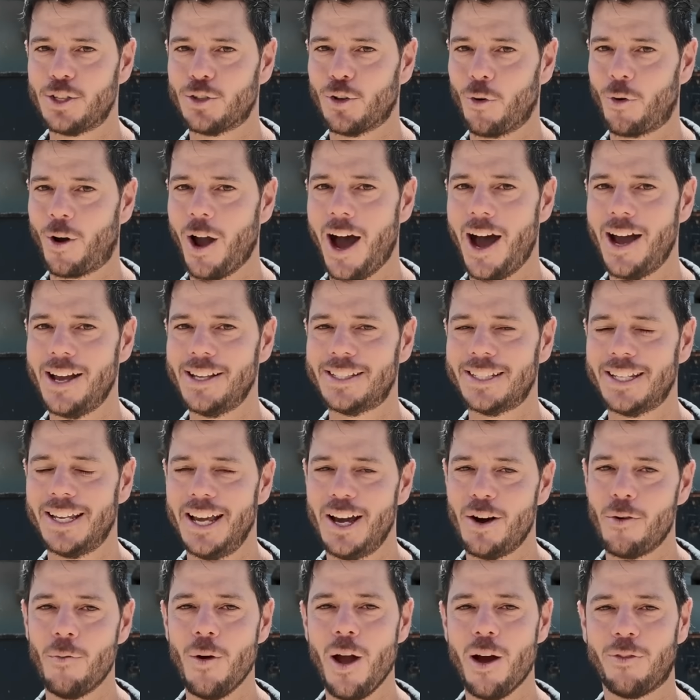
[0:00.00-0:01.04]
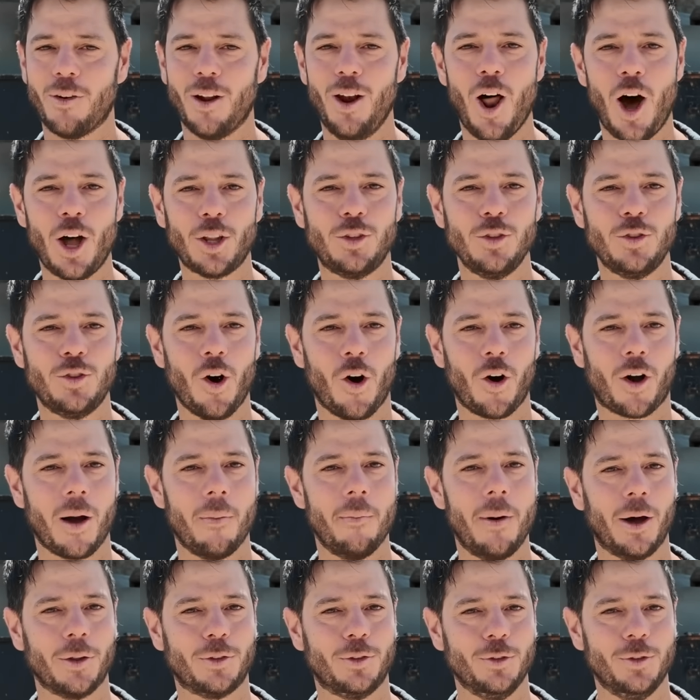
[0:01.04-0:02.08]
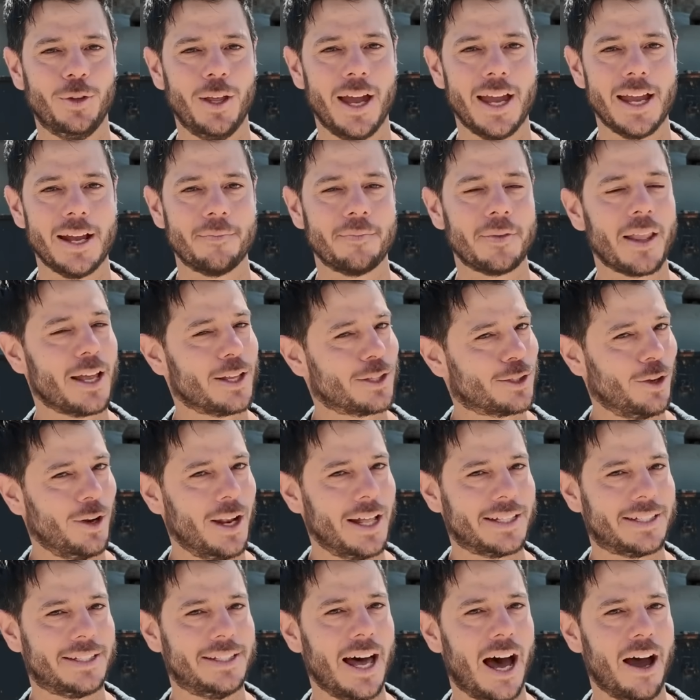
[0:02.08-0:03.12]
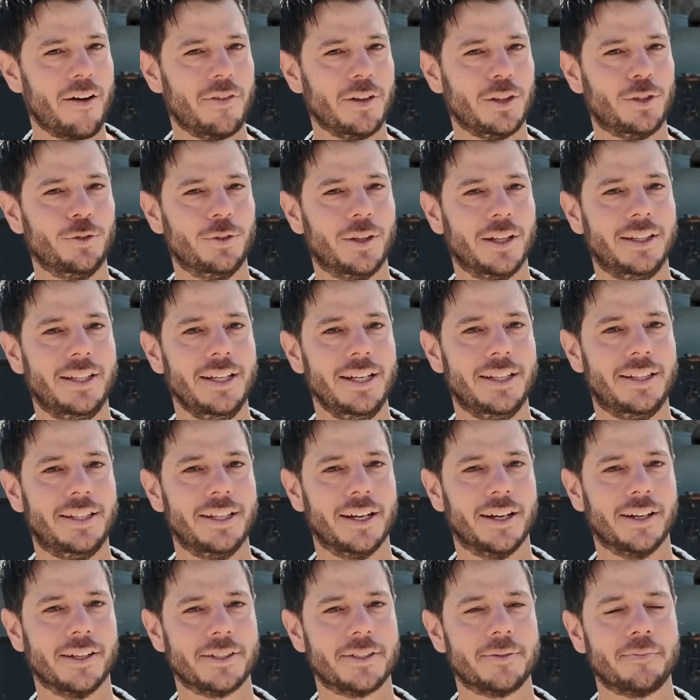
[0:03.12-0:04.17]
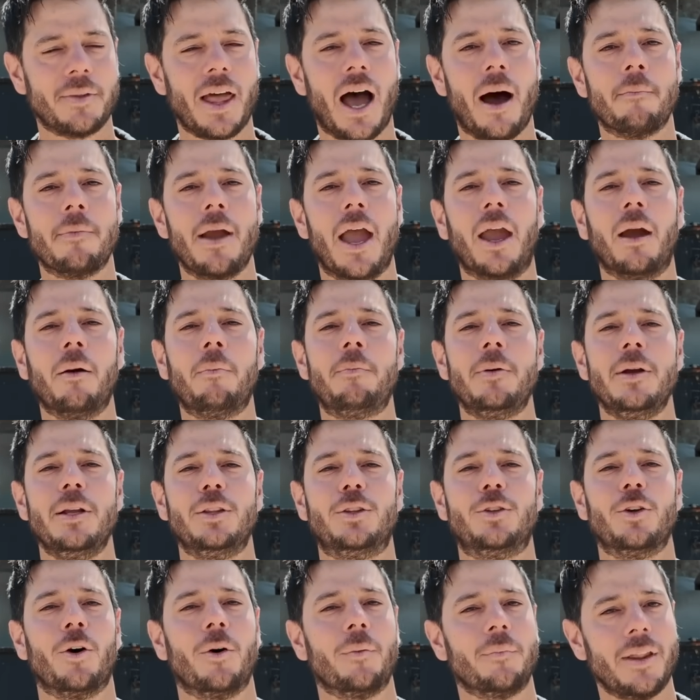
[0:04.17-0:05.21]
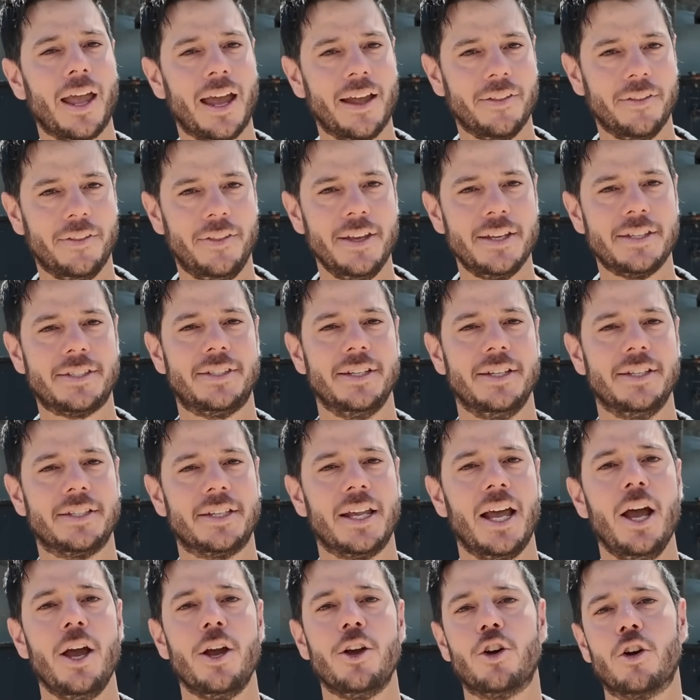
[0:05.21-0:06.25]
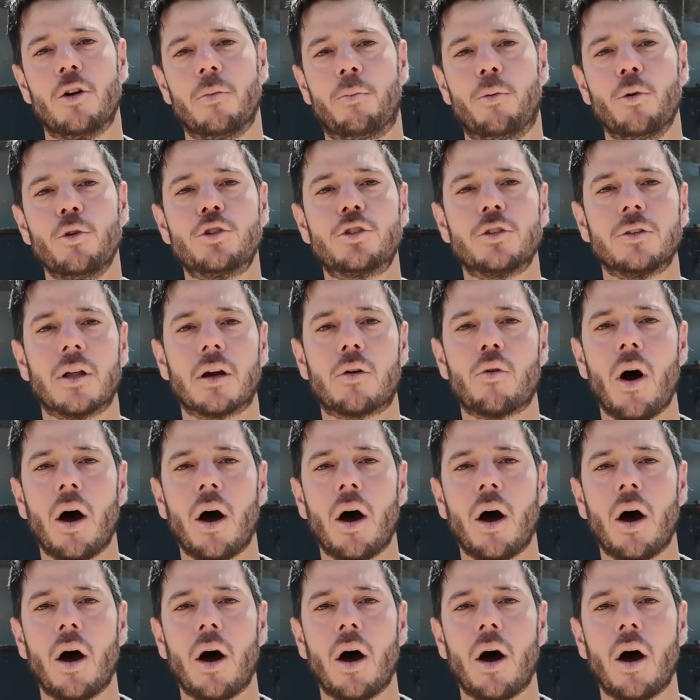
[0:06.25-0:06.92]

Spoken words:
So guys, we have a lot to talk about today, so let's dive into the details. I'm Yair Pinto, and this is your Boots on the